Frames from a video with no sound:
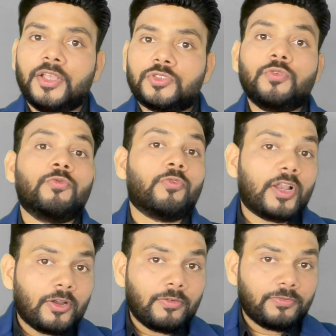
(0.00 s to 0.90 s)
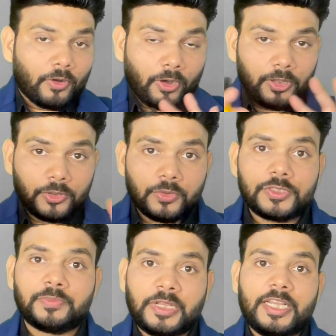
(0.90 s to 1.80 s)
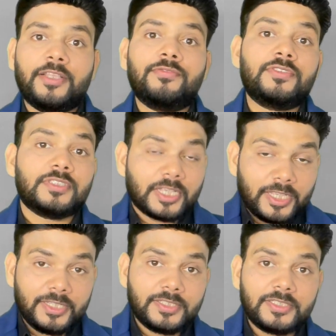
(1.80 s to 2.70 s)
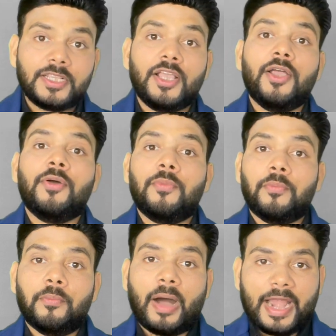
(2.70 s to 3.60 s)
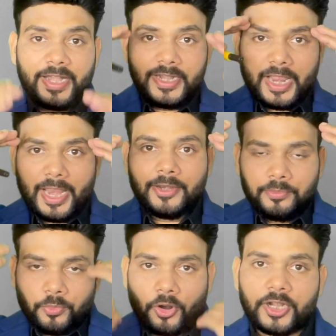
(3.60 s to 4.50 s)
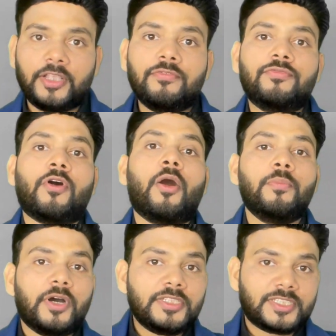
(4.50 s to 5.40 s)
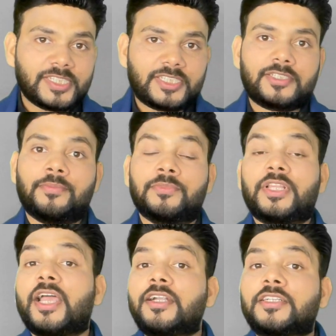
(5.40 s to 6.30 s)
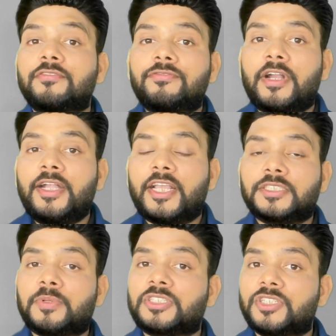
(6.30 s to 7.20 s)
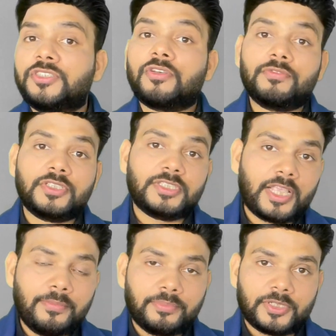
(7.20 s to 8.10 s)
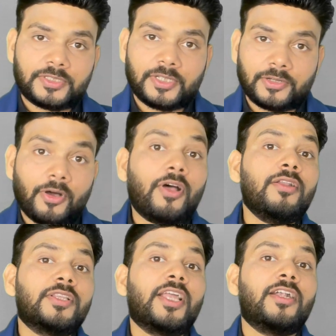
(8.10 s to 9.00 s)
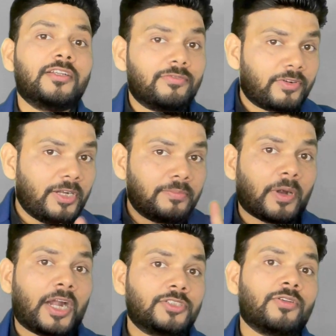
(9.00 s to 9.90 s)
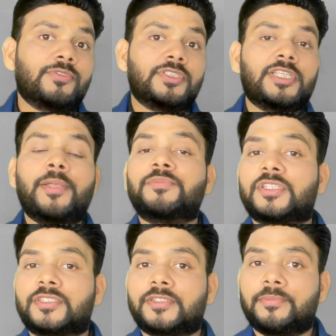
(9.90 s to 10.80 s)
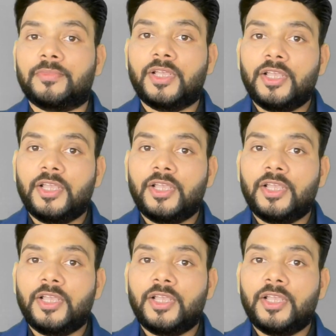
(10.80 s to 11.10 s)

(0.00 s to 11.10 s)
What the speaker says: So one of all those beliefs is mind and body form a system. They are different expressions of the same person, or they are different parts of the same system.